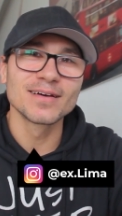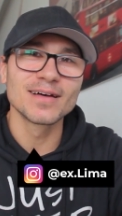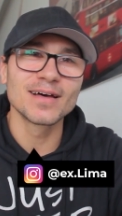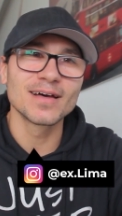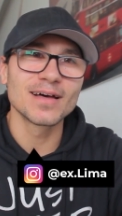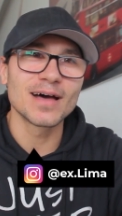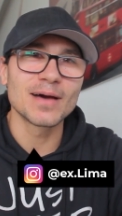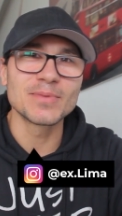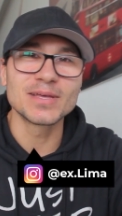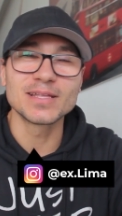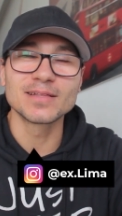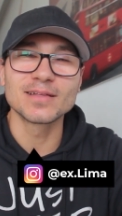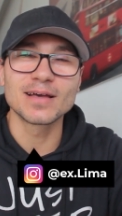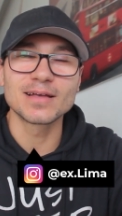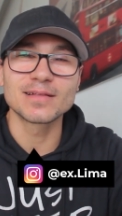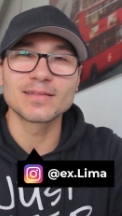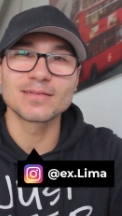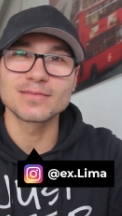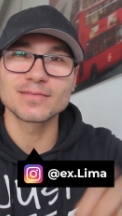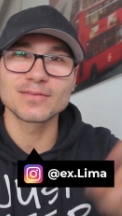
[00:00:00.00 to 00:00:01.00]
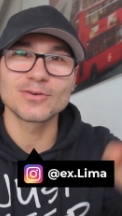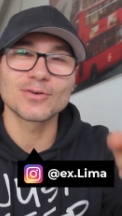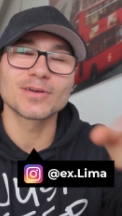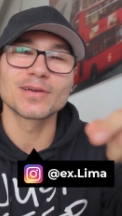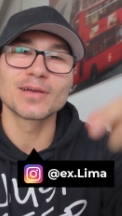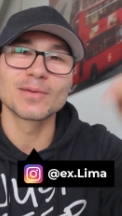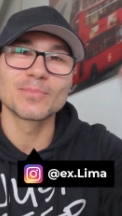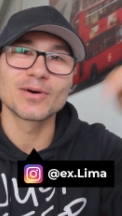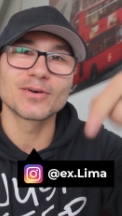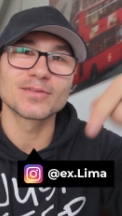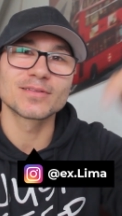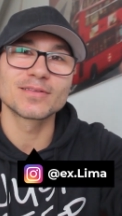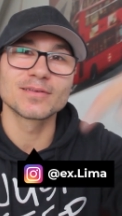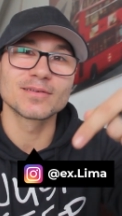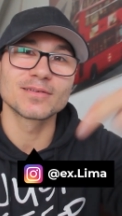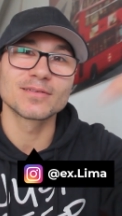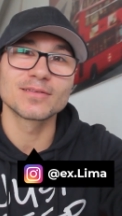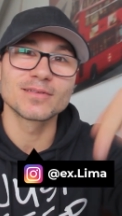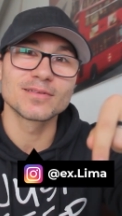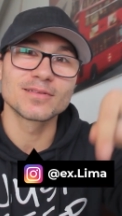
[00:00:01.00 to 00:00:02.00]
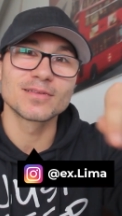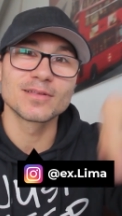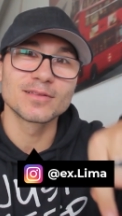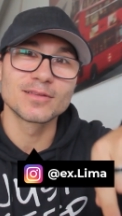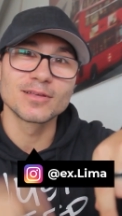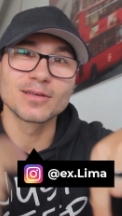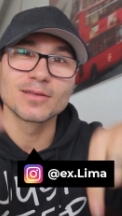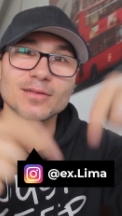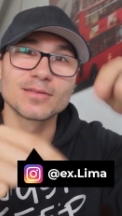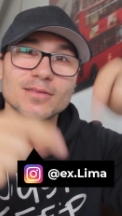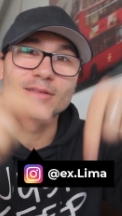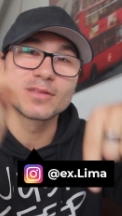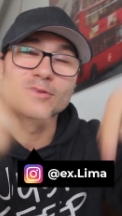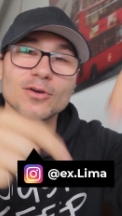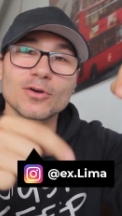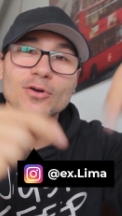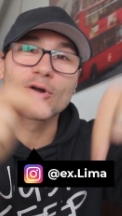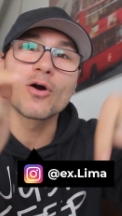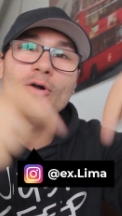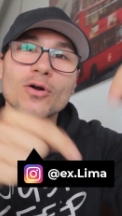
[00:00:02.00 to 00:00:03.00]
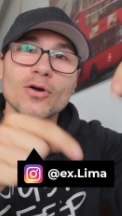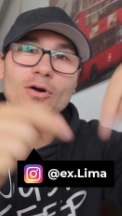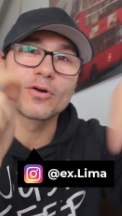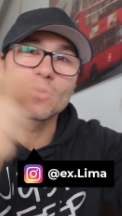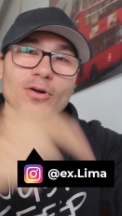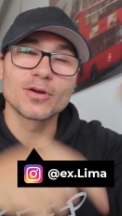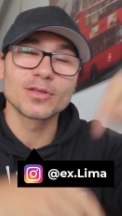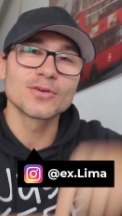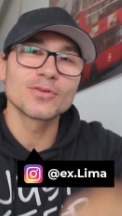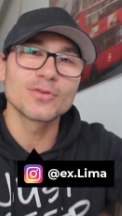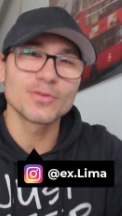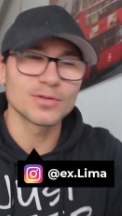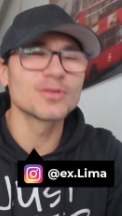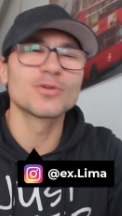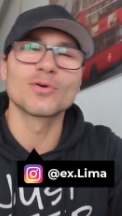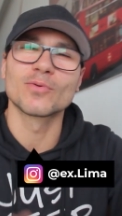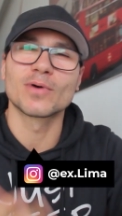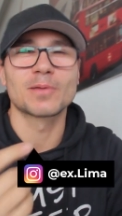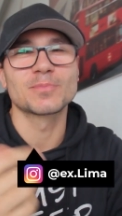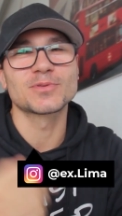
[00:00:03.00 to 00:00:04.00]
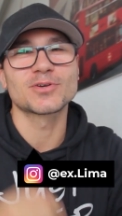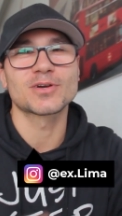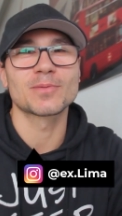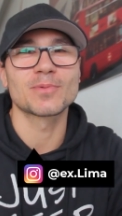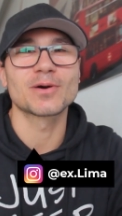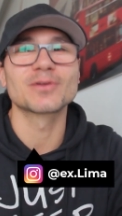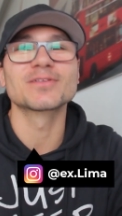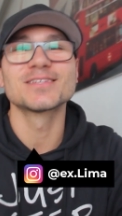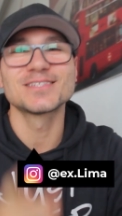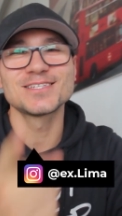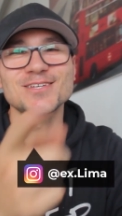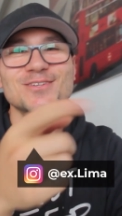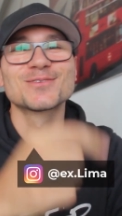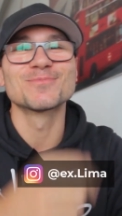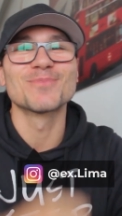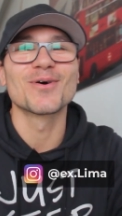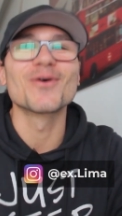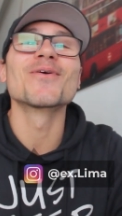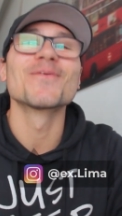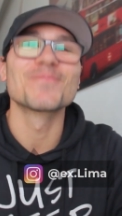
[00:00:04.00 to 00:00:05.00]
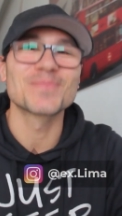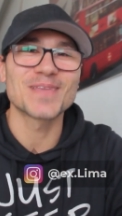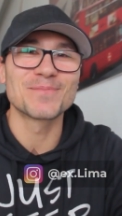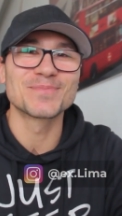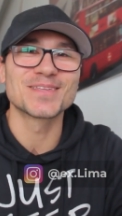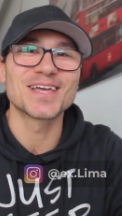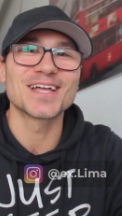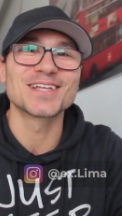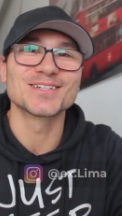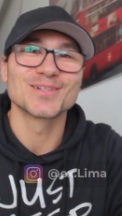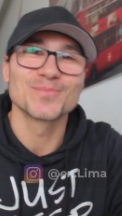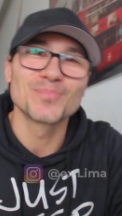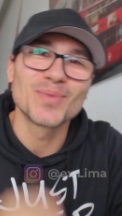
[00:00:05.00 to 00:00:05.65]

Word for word: Uh, I mean, talking about the, the, the, the, the gong gong gong, you, you know what I'm talking about. See you tomorrow. I'm Daniel.